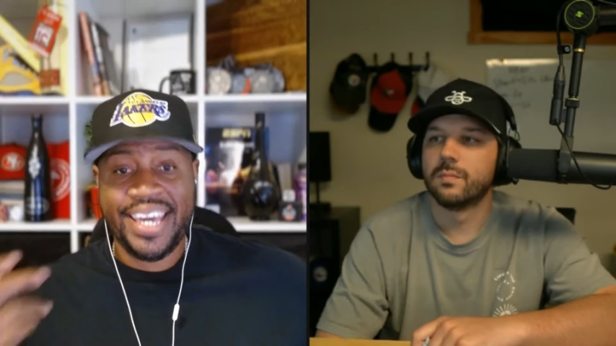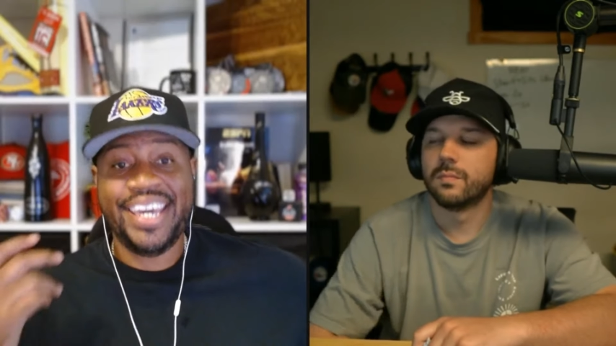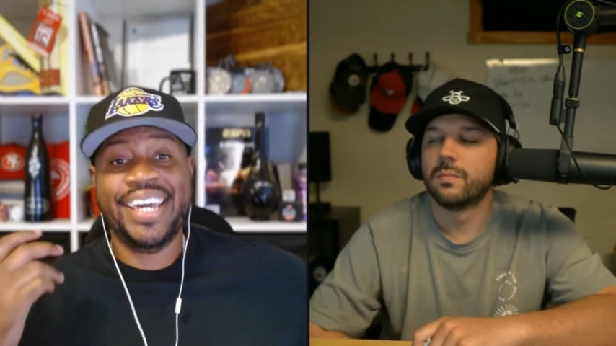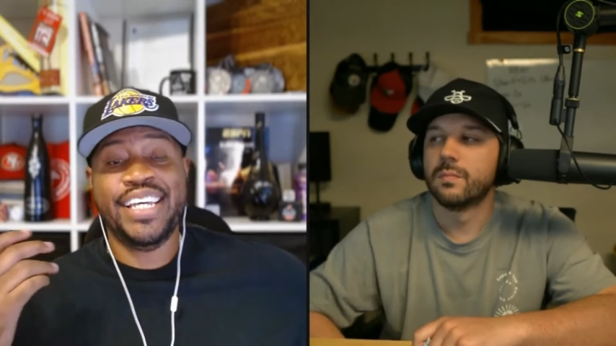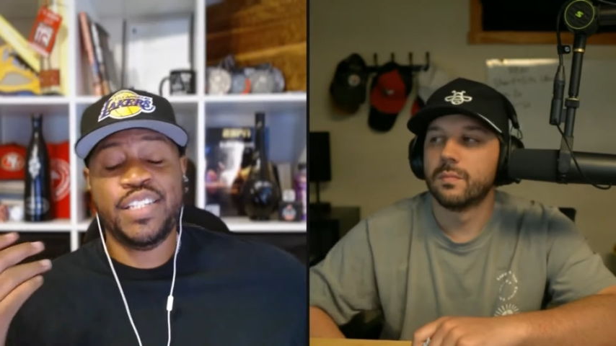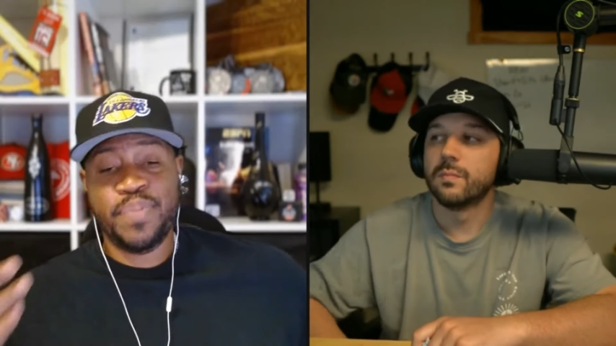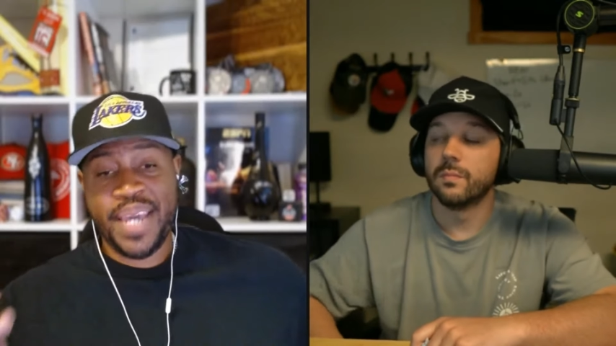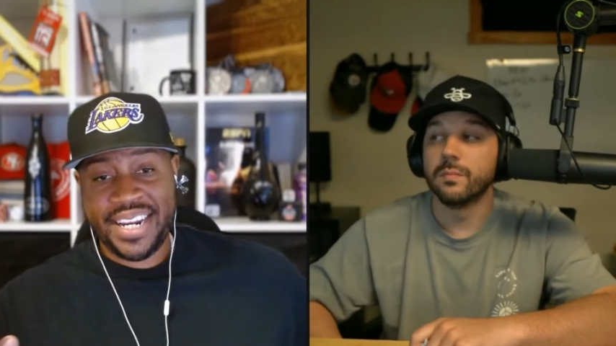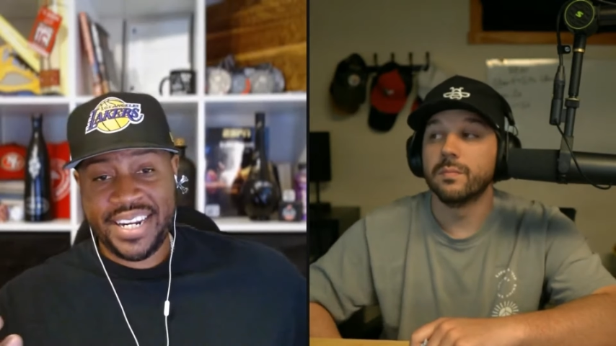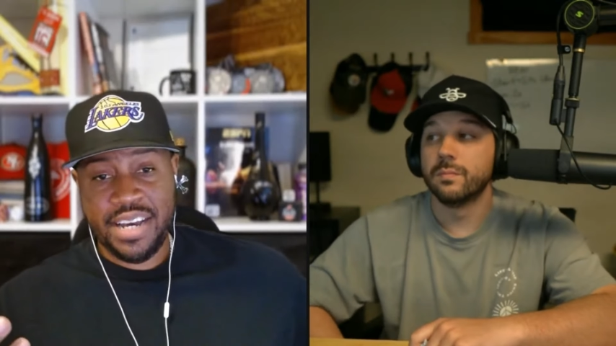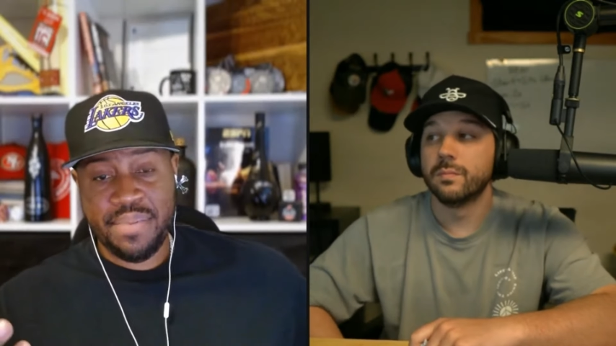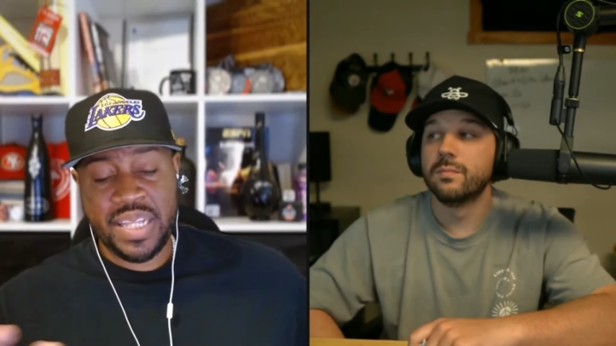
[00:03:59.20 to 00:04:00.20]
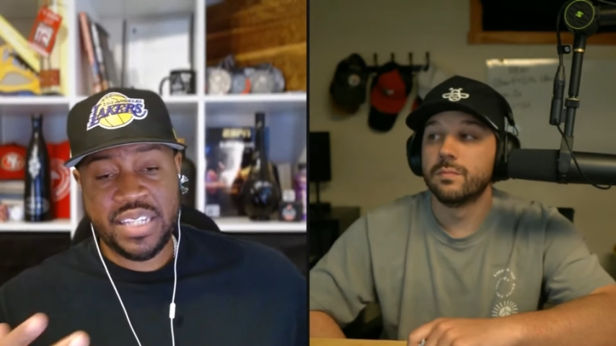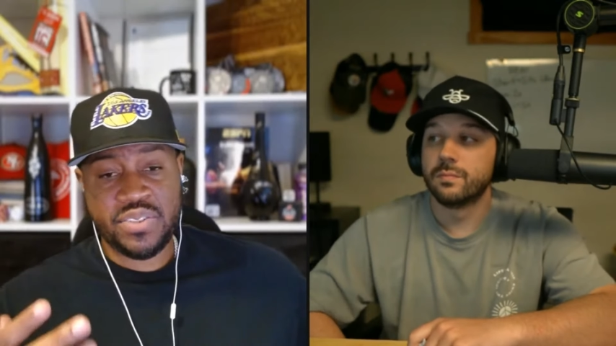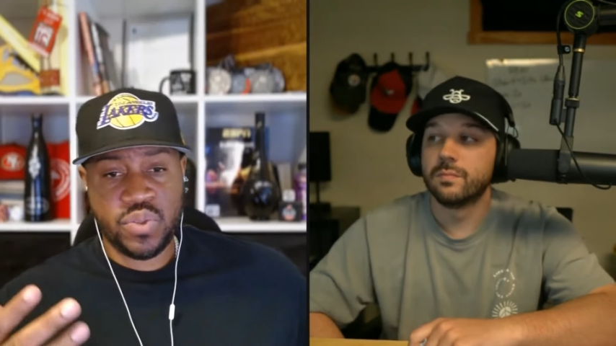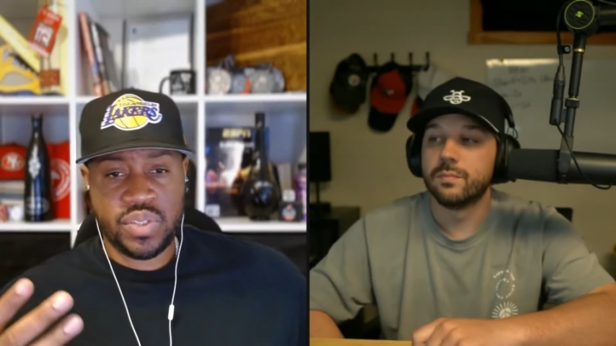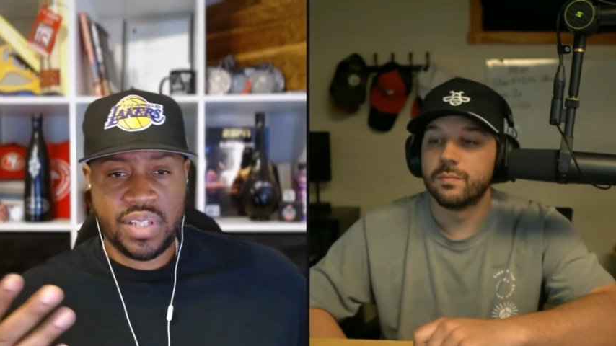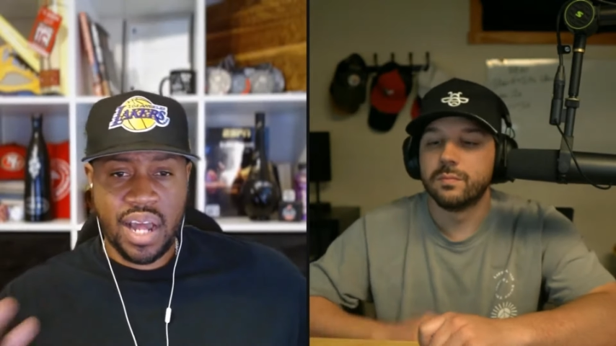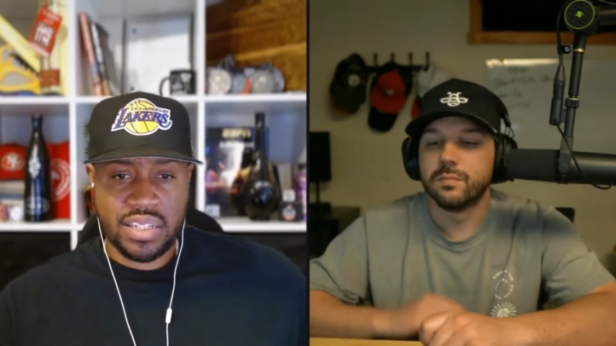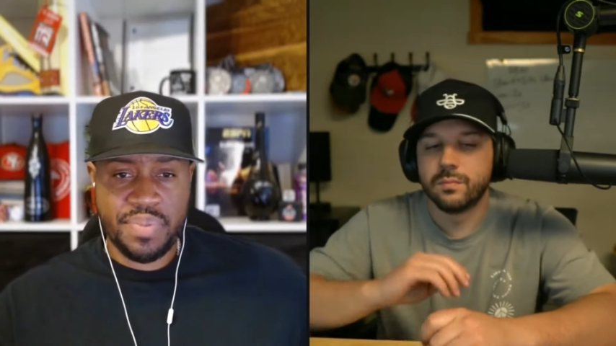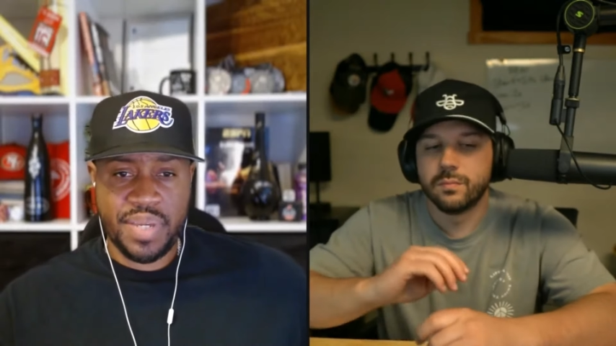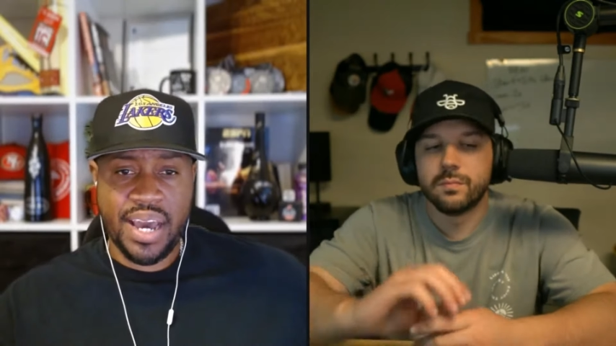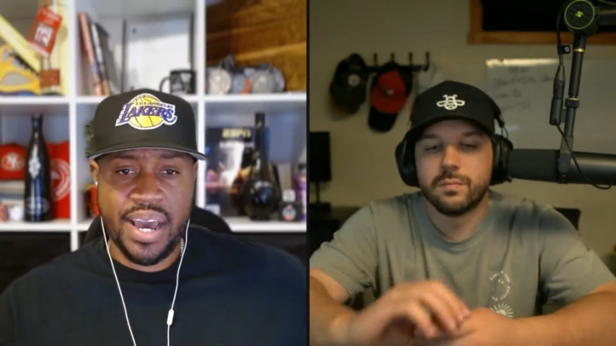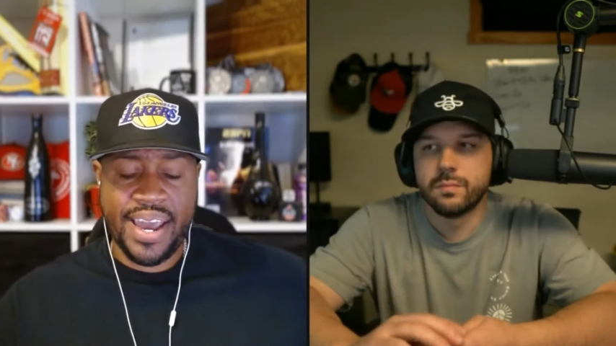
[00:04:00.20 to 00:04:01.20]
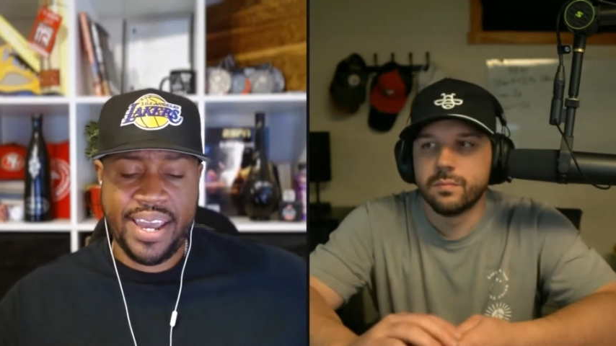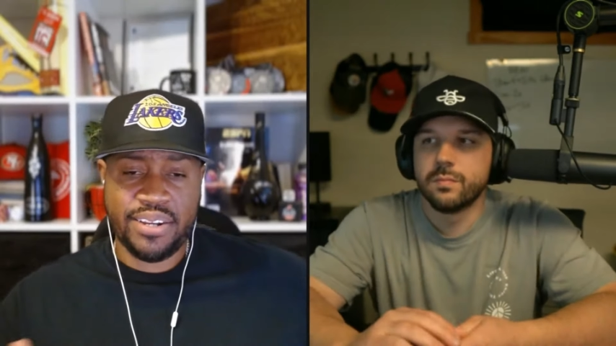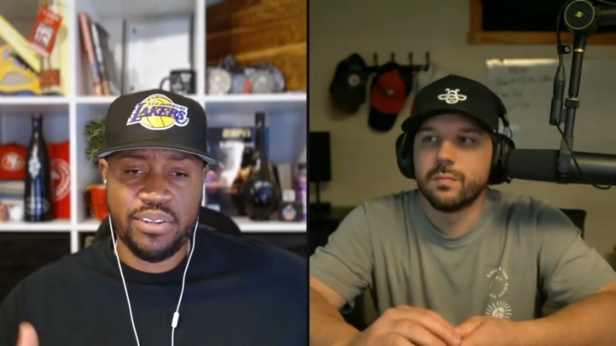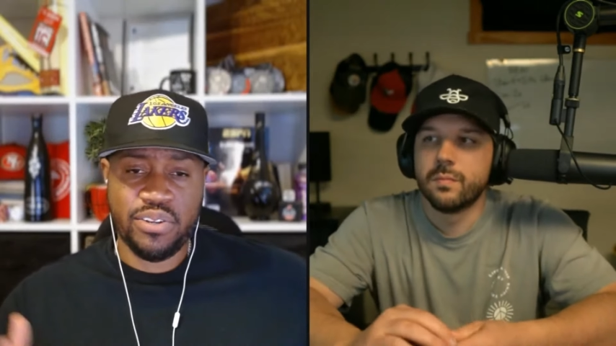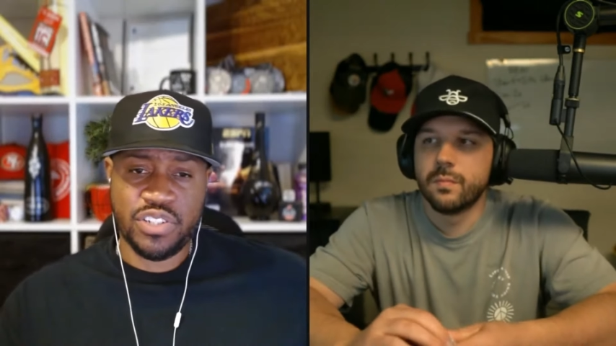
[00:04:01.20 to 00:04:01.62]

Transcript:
Speaker 1: He mm-hmm. is banged up, and this was thought to be a high ankle